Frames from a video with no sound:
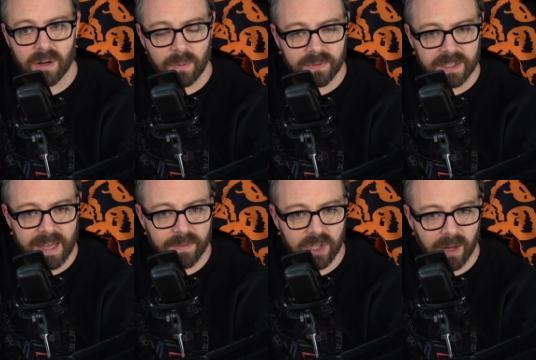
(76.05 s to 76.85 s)
Hopefully,
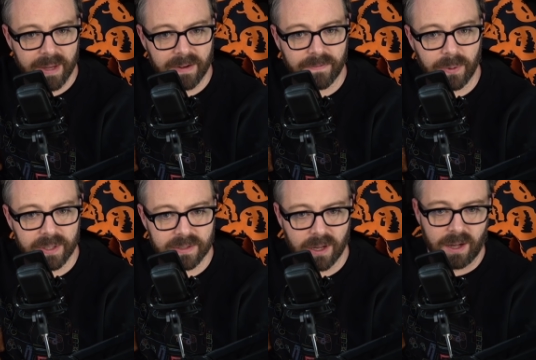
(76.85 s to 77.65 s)
Kevin taught me how to
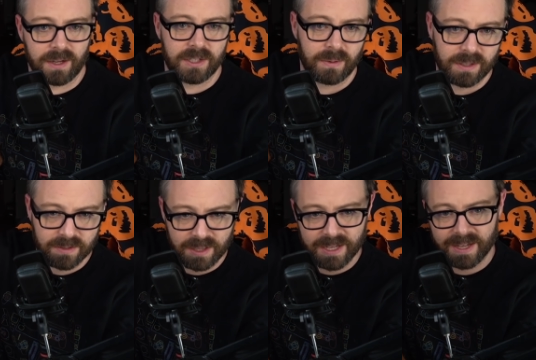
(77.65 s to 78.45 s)
focus onto it.
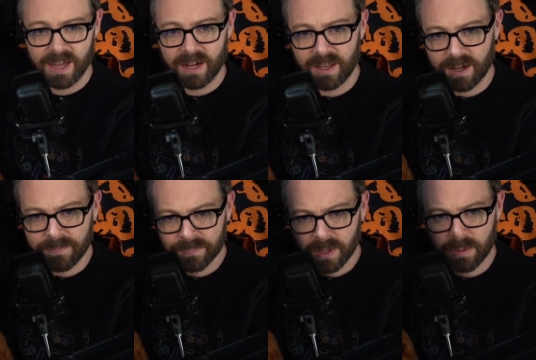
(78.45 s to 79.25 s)
So I think I got it there.
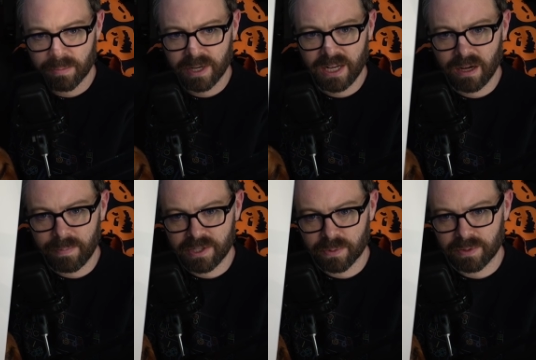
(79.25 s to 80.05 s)
I'm going to bring it in a
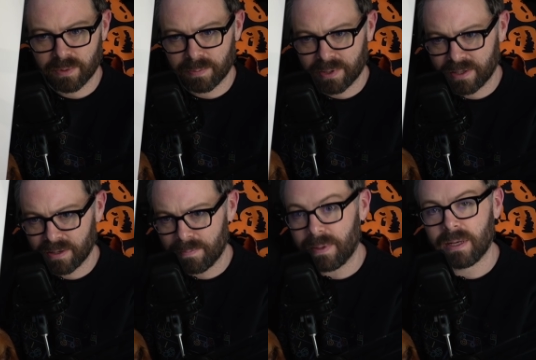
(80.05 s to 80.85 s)
bitch. We'll put a,
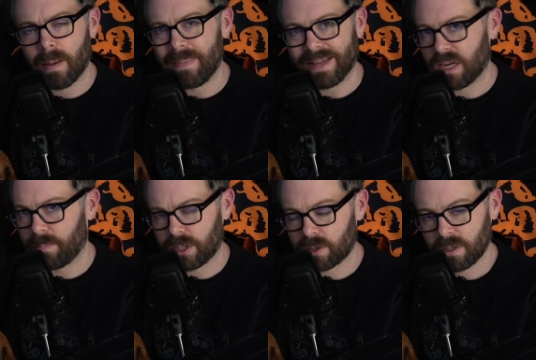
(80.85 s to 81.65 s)
a bit, not
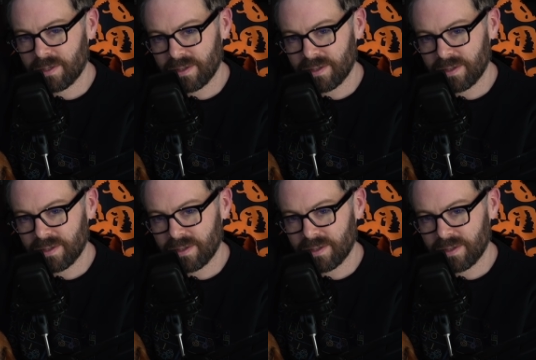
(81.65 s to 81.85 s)
bitch.